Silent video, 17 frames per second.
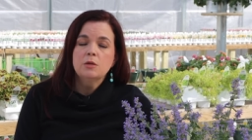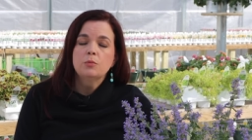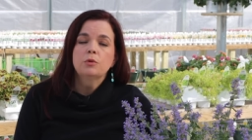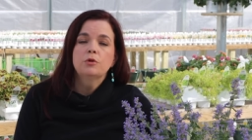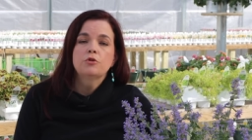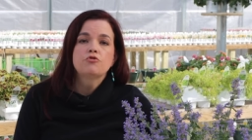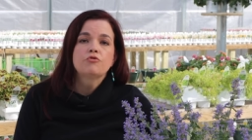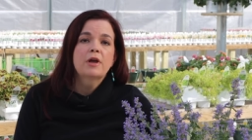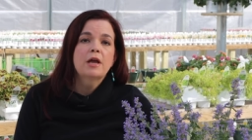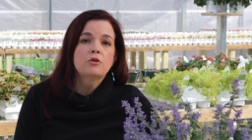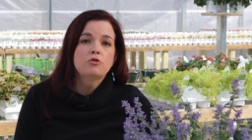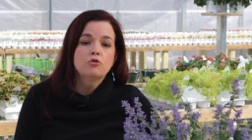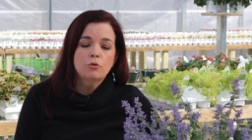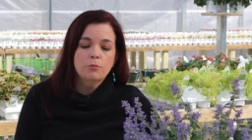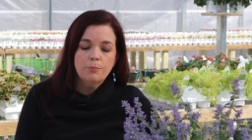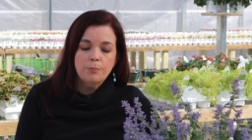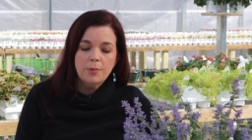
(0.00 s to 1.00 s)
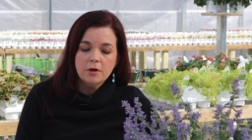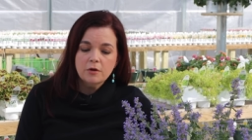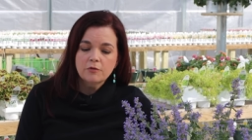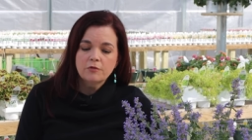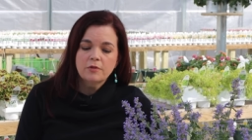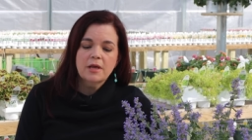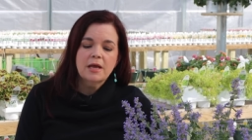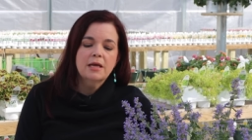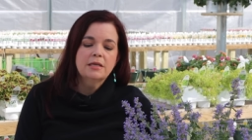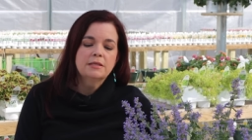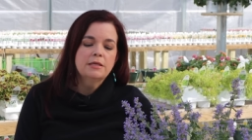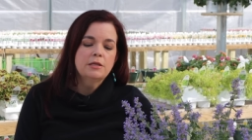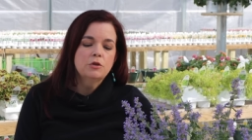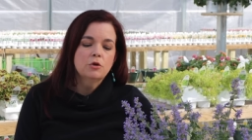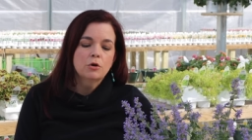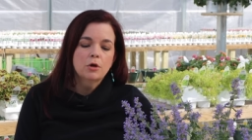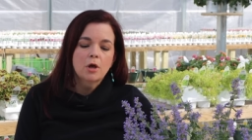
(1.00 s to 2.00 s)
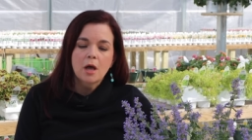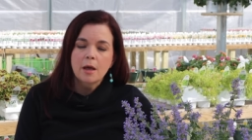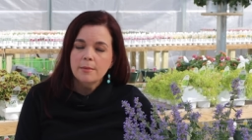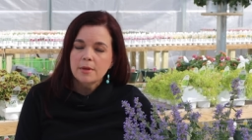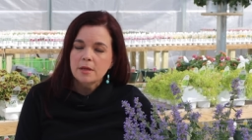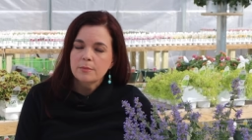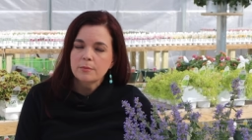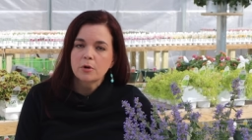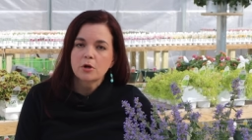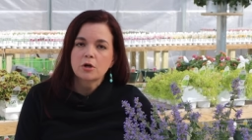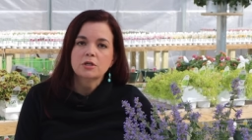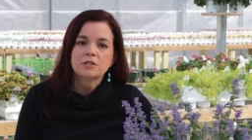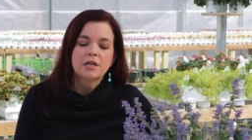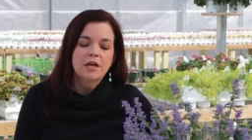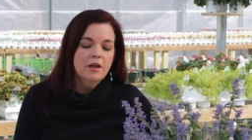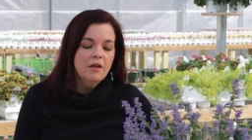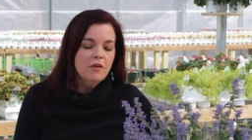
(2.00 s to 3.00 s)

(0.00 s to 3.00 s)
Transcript: will attract your butterflies and your hummingbirds.